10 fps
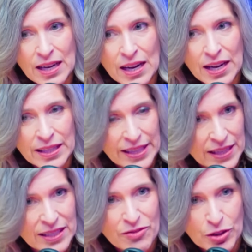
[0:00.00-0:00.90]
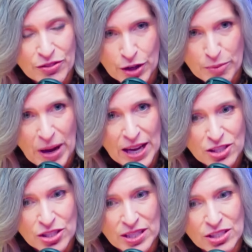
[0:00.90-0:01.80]
Again, I feel very
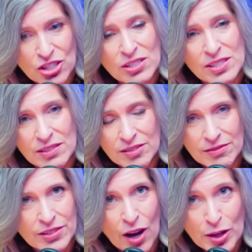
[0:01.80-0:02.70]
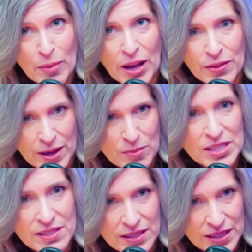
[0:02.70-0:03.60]
passionate, just not about them
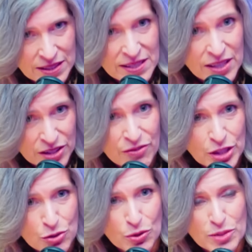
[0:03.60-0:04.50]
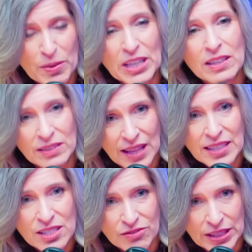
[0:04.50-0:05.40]
as individuals, but
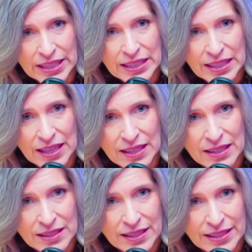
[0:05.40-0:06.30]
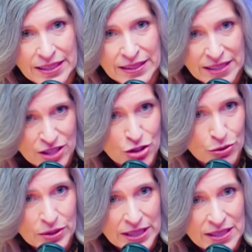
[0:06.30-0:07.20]
collectively in these
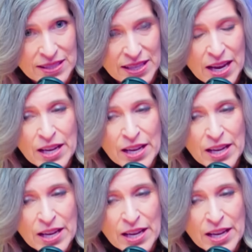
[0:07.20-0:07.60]
units.